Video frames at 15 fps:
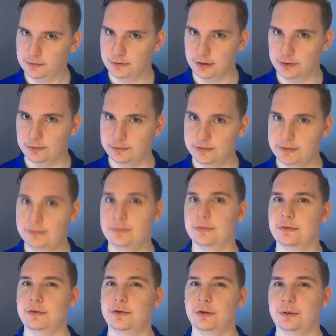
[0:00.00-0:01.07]
Don't
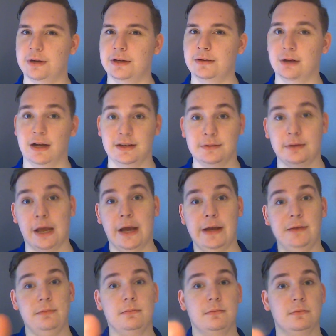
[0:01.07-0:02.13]
do it.
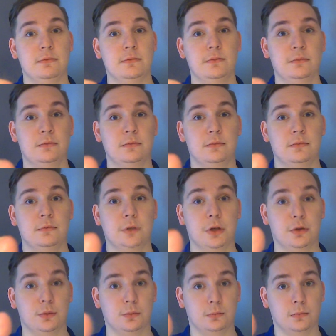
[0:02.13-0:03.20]
Hey,
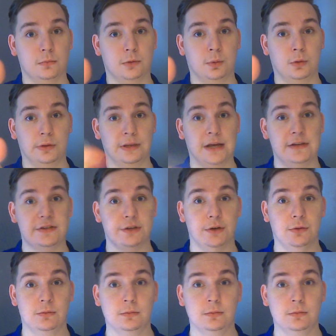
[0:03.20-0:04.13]
you. Yes, you.